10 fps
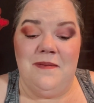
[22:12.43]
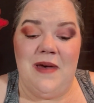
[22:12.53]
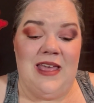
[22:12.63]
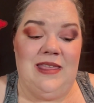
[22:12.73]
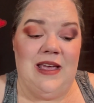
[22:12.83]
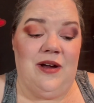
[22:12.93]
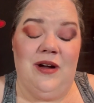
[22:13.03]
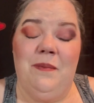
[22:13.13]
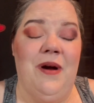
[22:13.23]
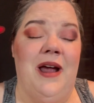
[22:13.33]
I think
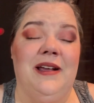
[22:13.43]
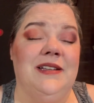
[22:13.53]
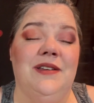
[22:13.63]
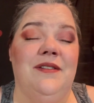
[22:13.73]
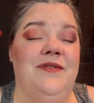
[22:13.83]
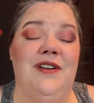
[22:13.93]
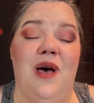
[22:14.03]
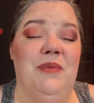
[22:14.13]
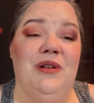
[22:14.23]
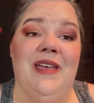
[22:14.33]
her products are
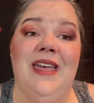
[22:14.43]
phenomenal.